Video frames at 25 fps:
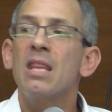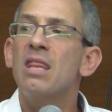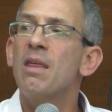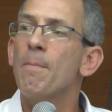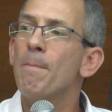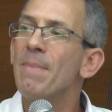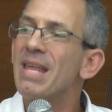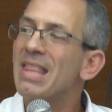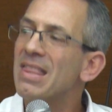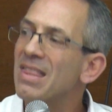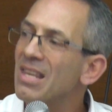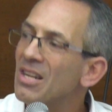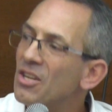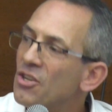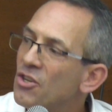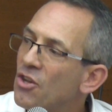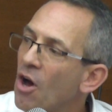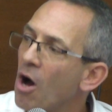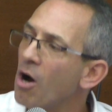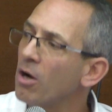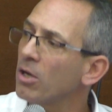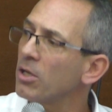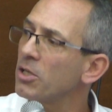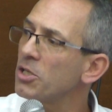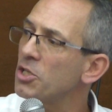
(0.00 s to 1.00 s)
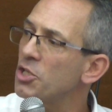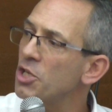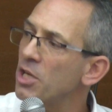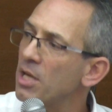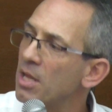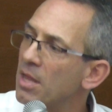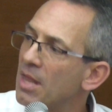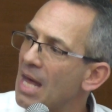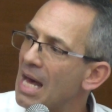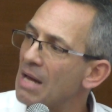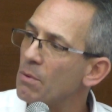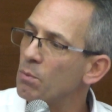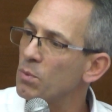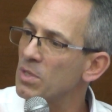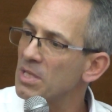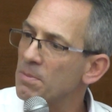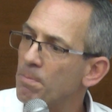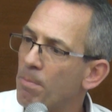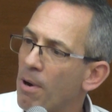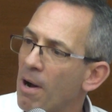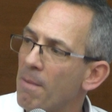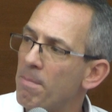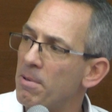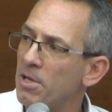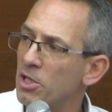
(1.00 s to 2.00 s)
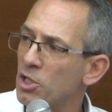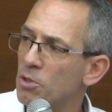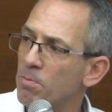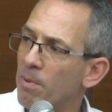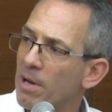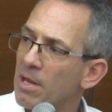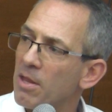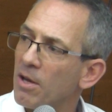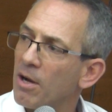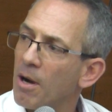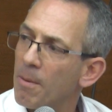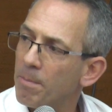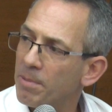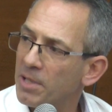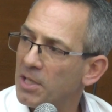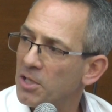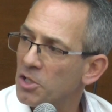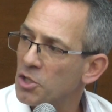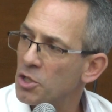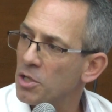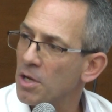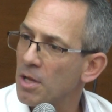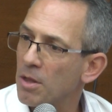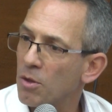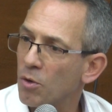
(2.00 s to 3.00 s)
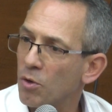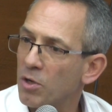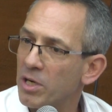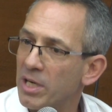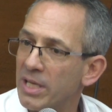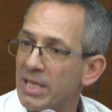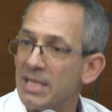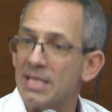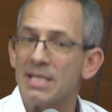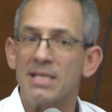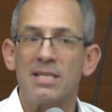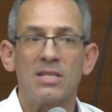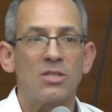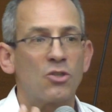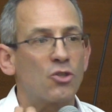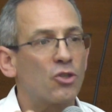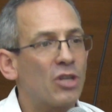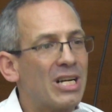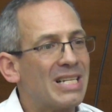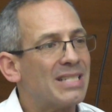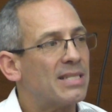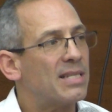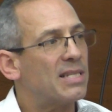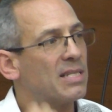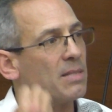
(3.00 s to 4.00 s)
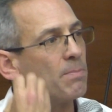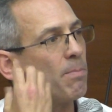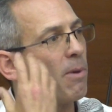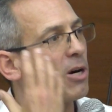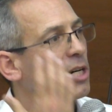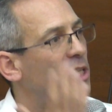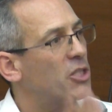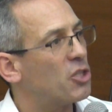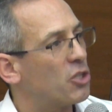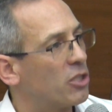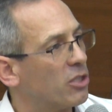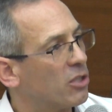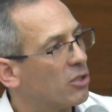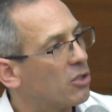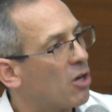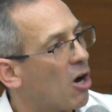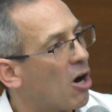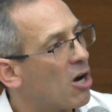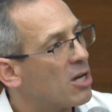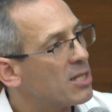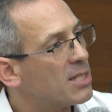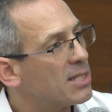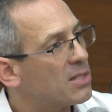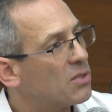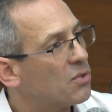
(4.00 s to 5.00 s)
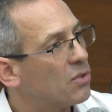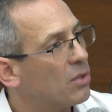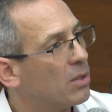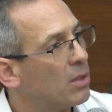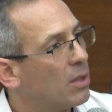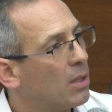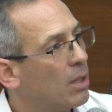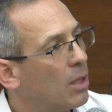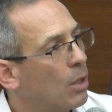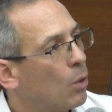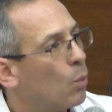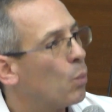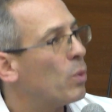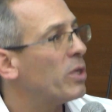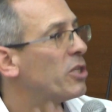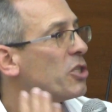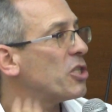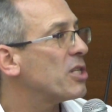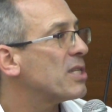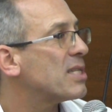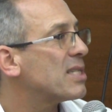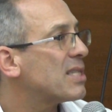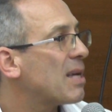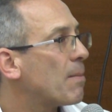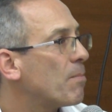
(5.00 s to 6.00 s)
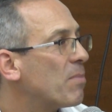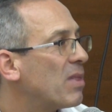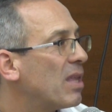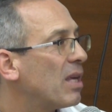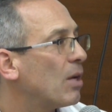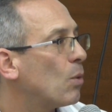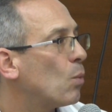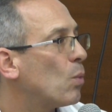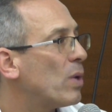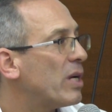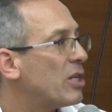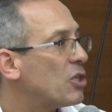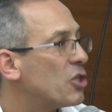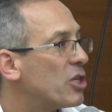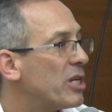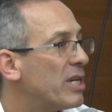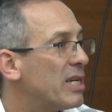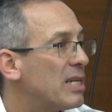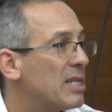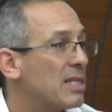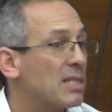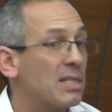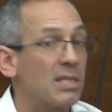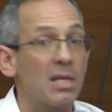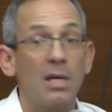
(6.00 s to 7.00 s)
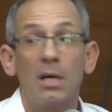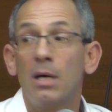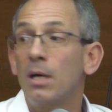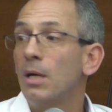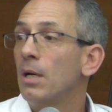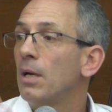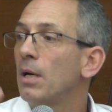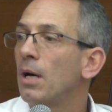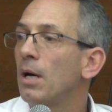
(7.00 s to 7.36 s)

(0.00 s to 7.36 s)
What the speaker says: The methodology that was published by the competition authority stresses marginal cost, which is something which is